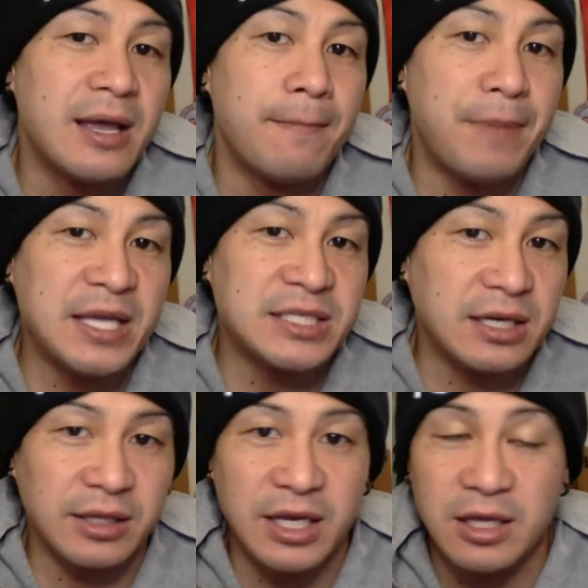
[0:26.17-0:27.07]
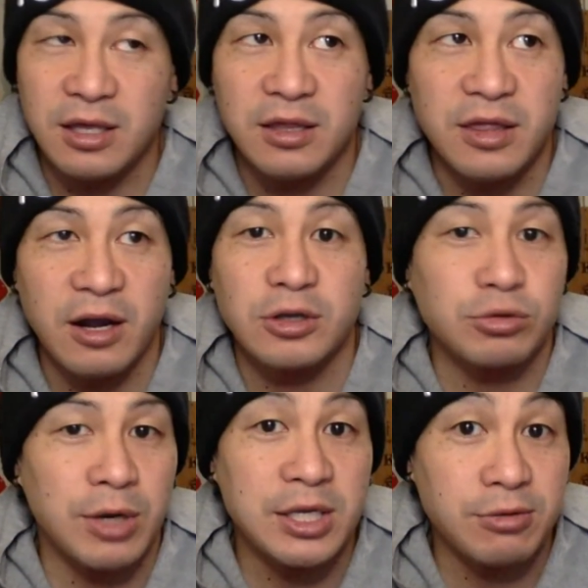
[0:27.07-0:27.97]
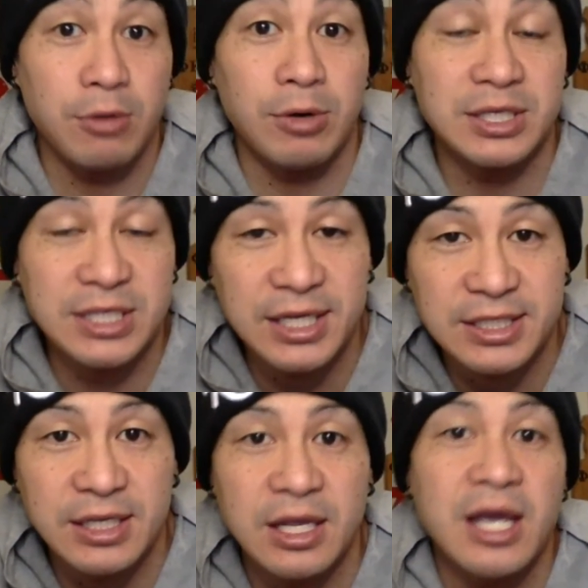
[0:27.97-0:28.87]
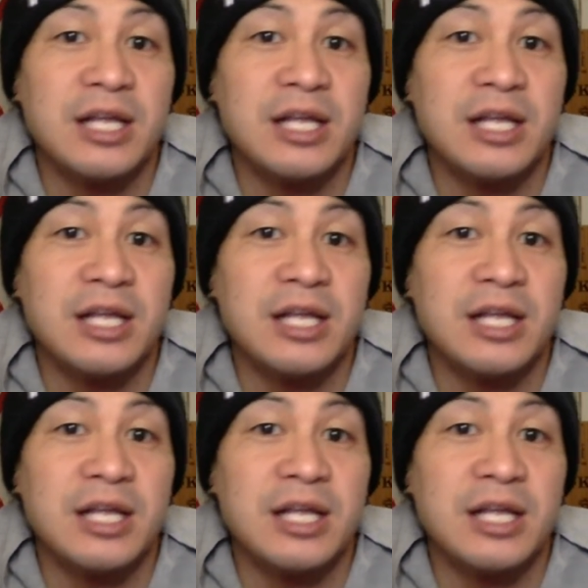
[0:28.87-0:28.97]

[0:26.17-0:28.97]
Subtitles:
basically their 2021 season